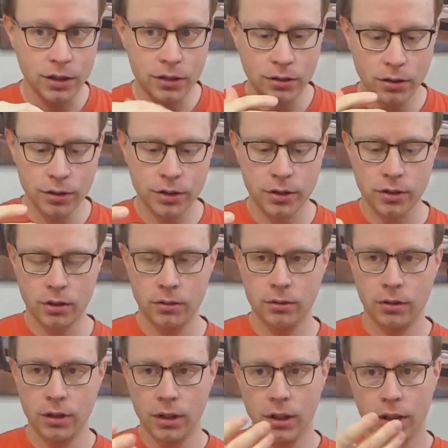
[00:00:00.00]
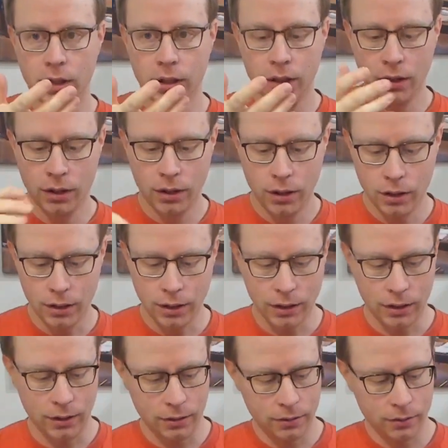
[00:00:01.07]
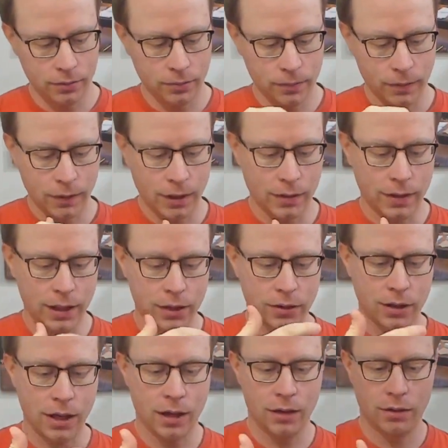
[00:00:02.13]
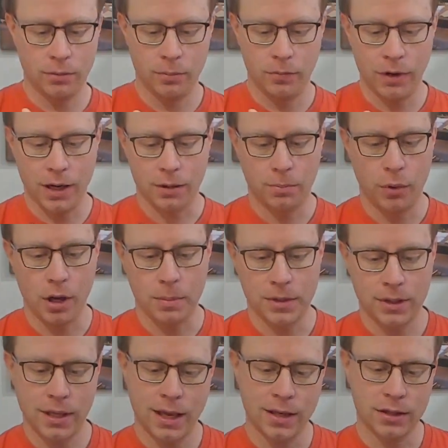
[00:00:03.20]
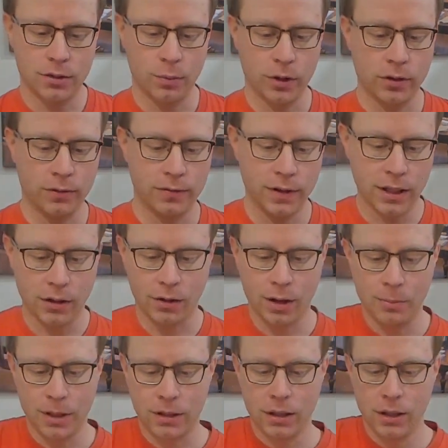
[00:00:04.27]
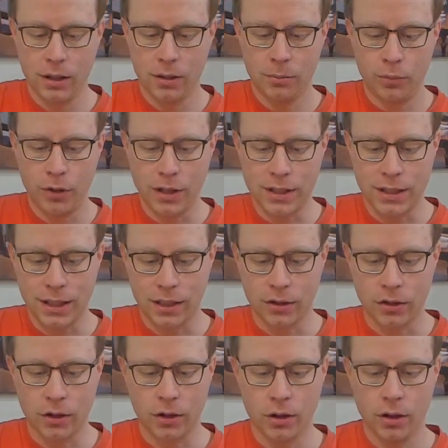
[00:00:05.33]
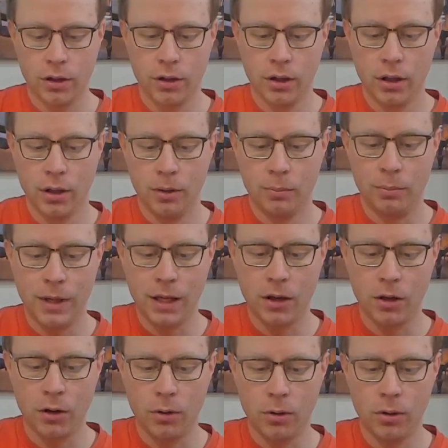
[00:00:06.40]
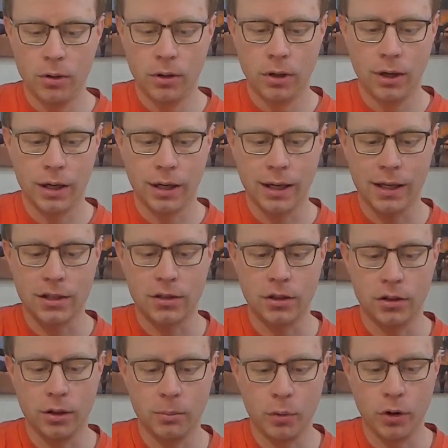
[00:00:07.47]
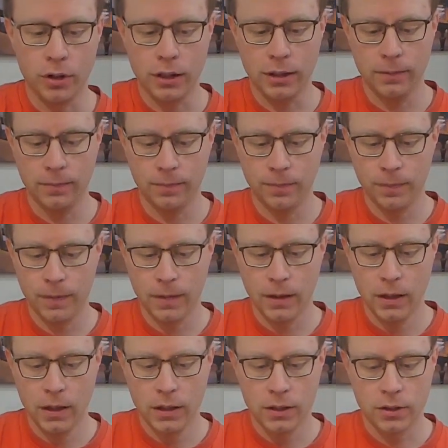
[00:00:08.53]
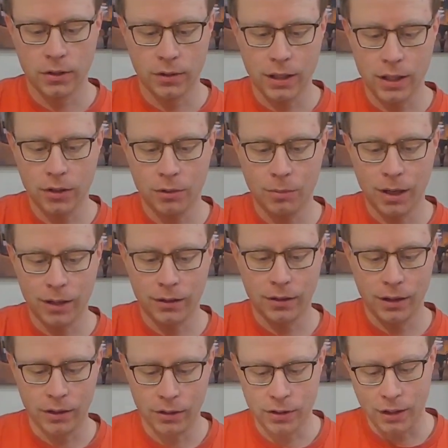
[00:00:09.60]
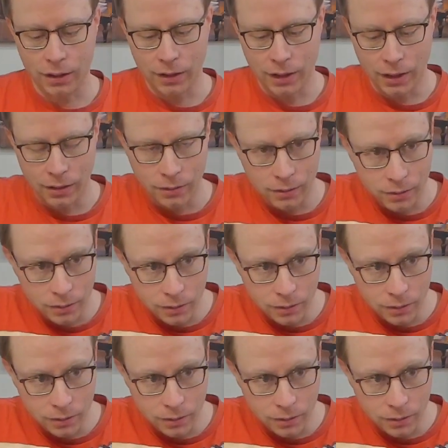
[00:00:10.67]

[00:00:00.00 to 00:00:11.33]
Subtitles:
it also. And then you can perhaps test with the finger a bit, pressing the bellow against the body. So then you might understand, hey,